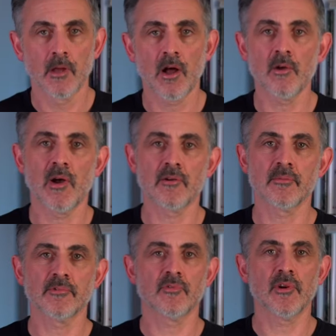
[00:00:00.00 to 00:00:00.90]
Hi,
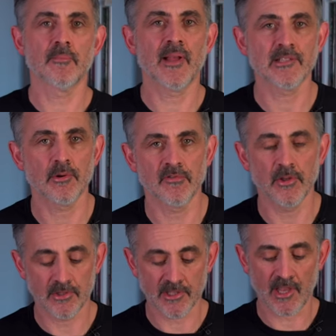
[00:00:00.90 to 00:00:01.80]
welcome to Real Magic
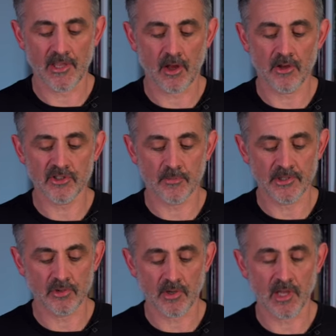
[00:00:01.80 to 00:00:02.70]
Review. Today I shall be
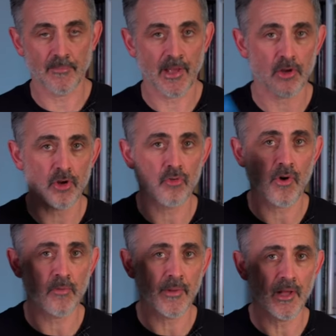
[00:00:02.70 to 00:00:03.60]
talking about
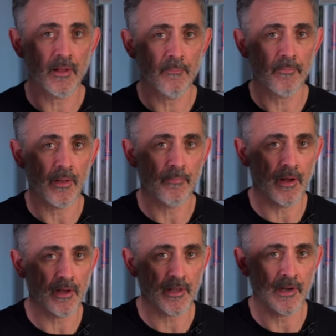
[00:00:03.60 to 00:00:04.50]
Chroma by
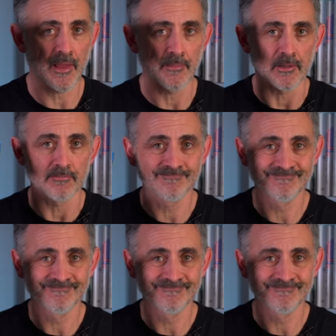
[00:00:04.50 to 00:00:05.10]
Mark Lemon.